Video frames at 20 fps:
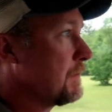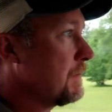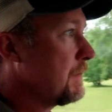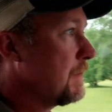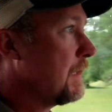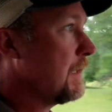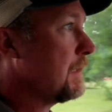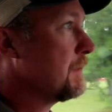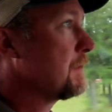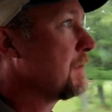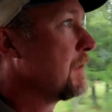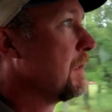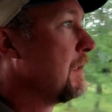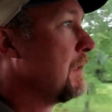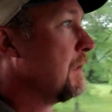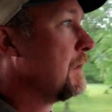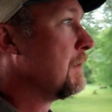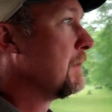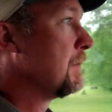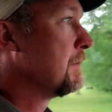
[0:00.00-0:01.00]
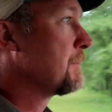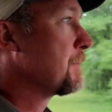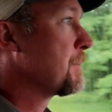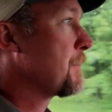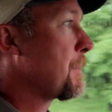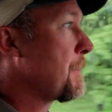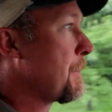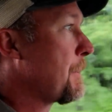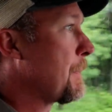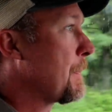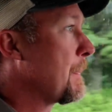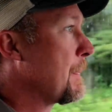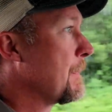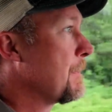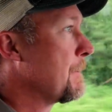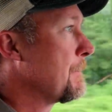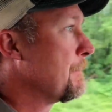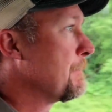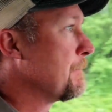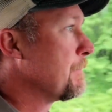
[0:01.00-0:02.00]
So those are kind of located
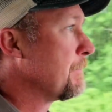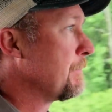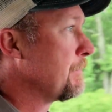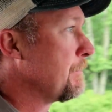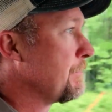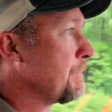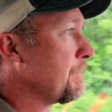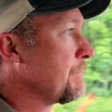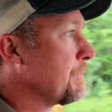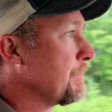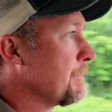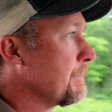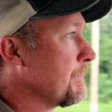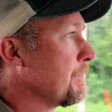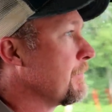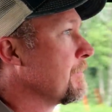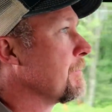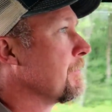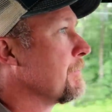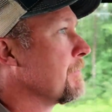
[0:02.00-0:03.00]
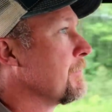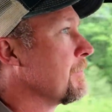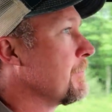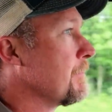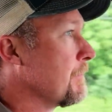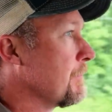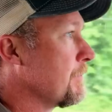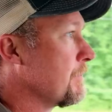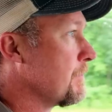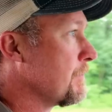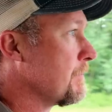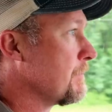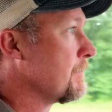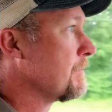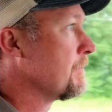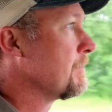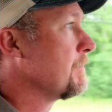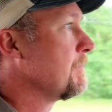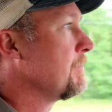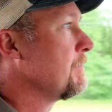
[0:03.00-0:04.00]
just off the marsh,
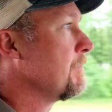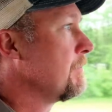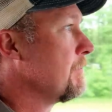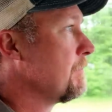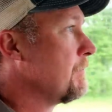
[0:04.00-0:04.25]
just